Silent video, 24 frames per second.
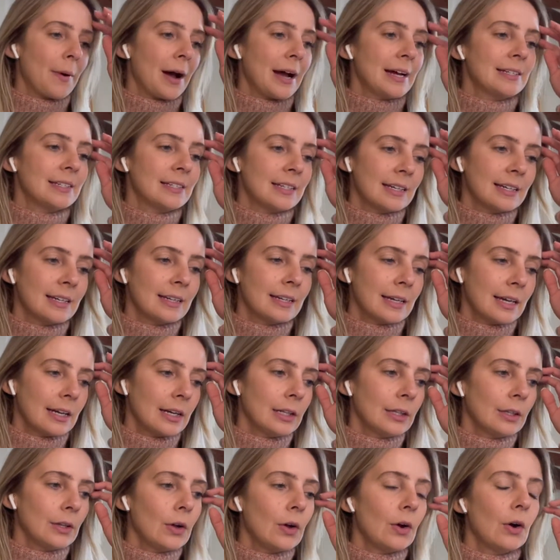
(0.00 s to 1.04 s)
I didn't get
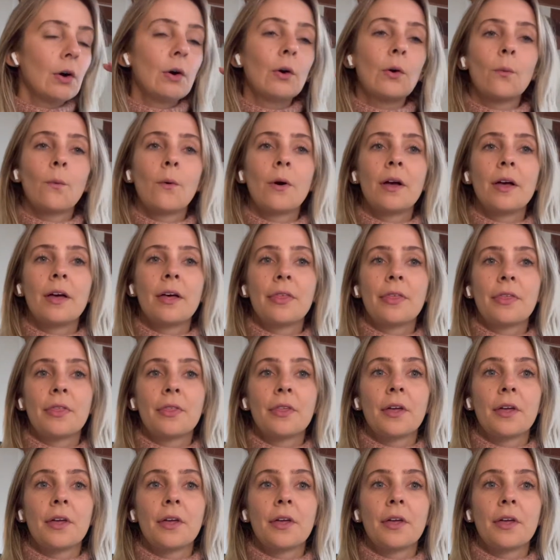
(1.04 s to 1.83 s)
along with